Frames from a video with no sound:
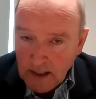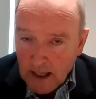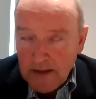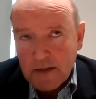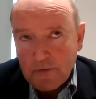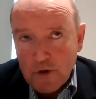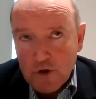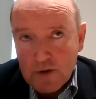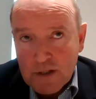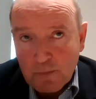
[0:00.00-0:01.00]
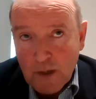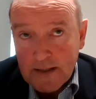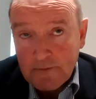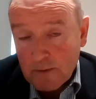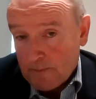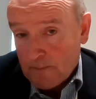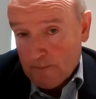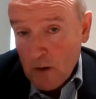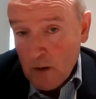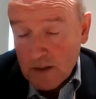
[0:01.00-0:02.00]
I think the future is bright for
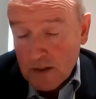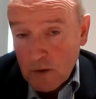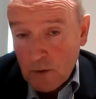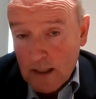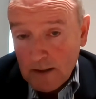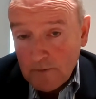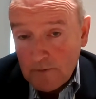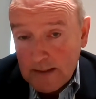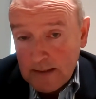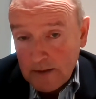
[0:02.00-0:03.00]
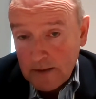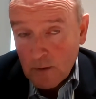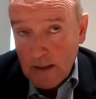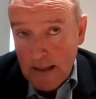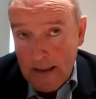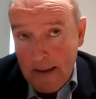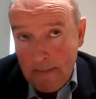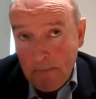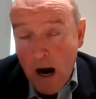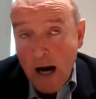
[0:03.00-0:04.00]
posts who have, you know,
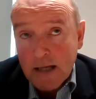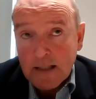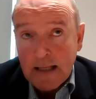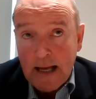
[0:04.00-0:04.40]
embarked